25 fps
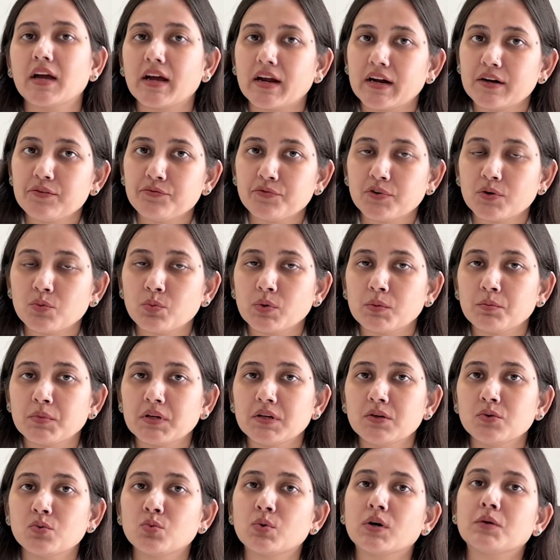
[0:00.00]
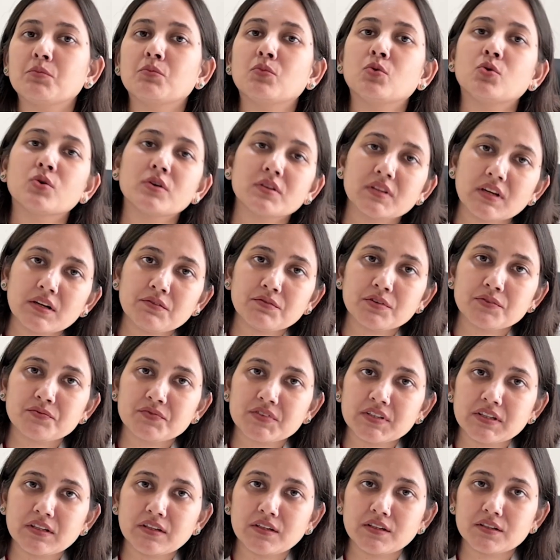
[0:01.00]
And for women who are more than
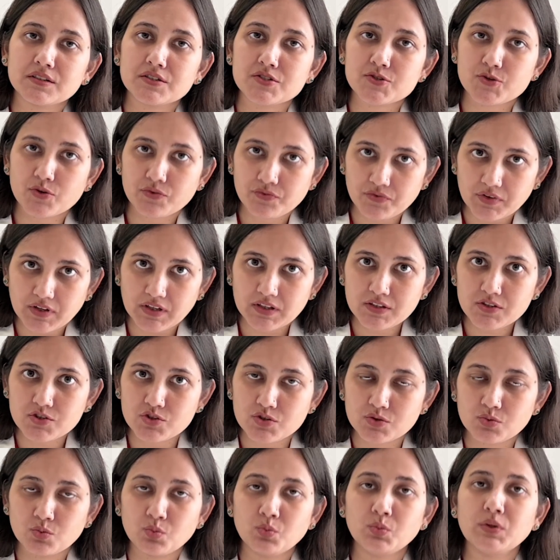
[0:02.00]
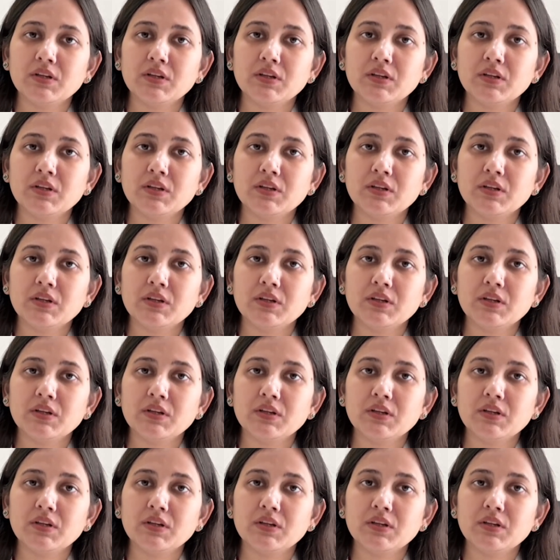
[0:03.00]
15 years of age,